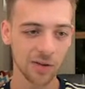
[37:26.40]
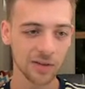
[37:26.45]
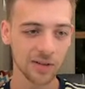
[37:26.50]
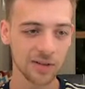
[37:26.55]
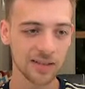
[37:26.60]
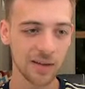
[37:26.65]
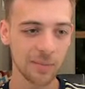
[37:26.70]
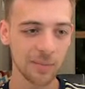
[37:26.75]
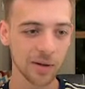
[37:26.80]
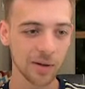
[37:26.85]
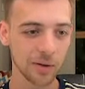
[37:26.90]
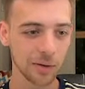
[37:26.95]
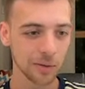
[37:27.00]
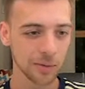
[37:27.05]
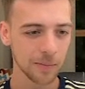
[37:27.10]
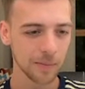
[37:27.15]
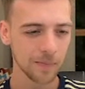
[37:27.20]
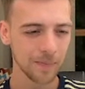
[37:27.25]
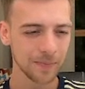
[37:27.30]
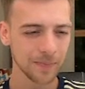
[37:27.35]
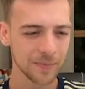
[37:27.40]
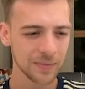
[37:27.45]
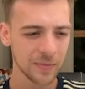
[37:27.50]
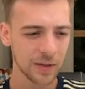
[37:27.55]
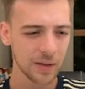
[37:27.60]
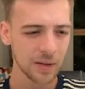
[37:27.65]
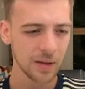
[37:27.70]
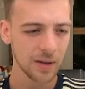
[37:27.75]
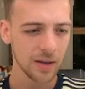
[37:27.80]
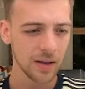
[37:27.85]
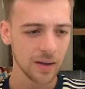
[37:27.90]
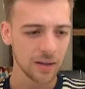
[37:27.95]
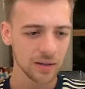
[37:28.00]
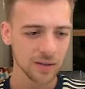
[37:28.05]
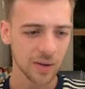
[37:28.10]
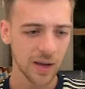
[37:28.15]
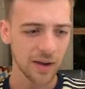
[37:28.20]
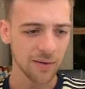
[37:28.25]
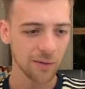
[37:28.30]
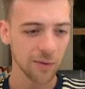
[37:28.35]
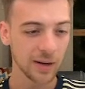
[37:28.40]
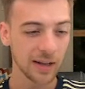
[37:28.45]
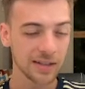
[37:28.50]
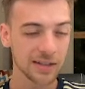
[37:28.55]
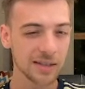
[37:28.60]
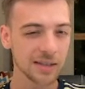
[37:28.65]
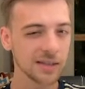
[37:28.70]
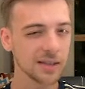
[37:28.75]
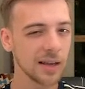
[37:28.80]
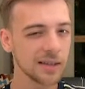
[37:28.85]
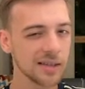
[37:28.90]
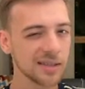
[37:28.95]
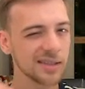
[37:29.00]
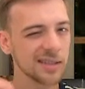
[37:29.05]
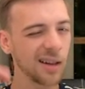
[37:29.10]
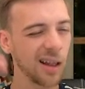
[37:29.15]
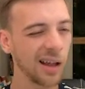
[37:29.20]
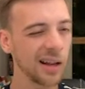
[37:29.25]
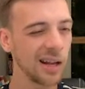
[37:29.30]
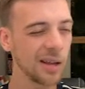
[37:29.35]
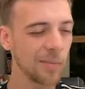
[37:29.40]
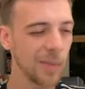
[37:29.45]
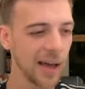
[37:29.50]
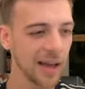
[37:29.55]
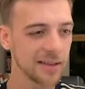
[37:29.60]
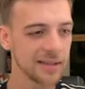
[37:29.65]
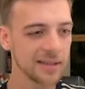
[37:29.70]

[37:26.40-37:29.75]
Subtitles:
typical. So everyone has slightly better